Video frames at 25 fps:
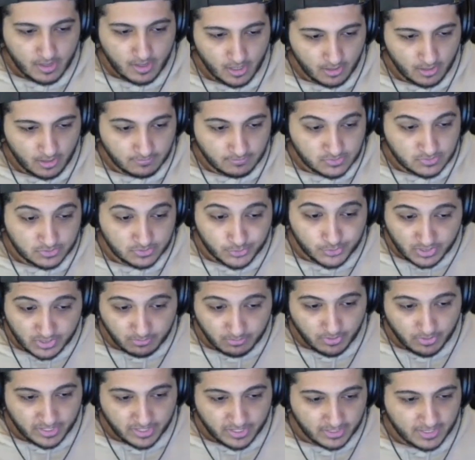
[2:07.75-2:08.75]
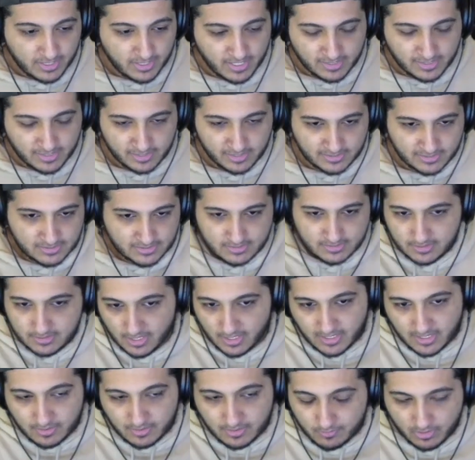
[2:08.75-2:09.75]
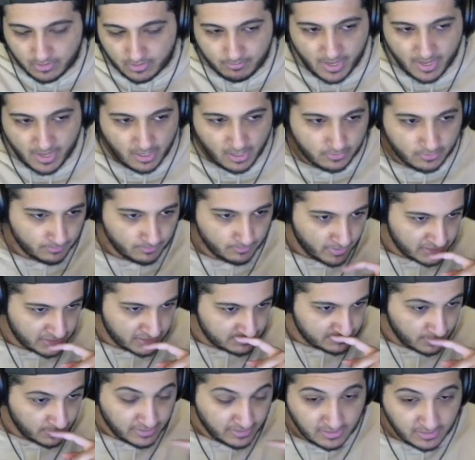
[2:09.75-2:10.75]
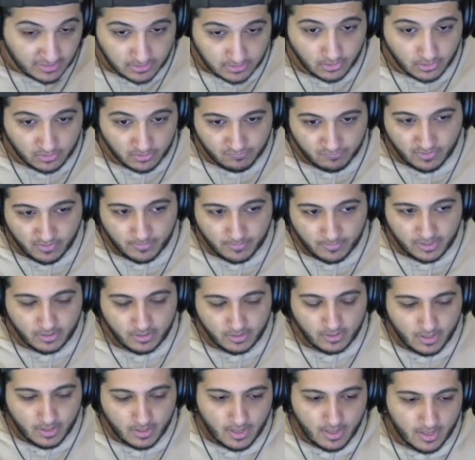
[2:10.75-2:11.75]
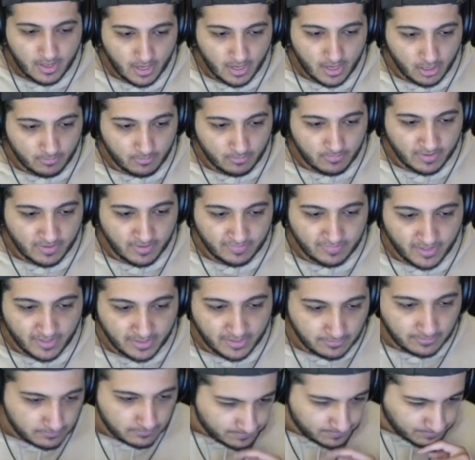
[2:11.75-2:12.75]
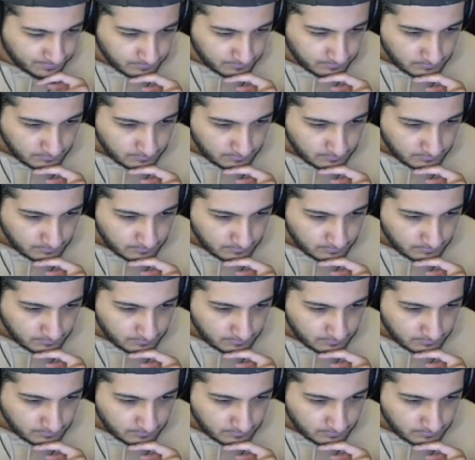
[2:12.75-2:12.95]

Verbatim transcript: Um, so I took a break again because they didn't really pan out the best, but I did learn from it. Um, and then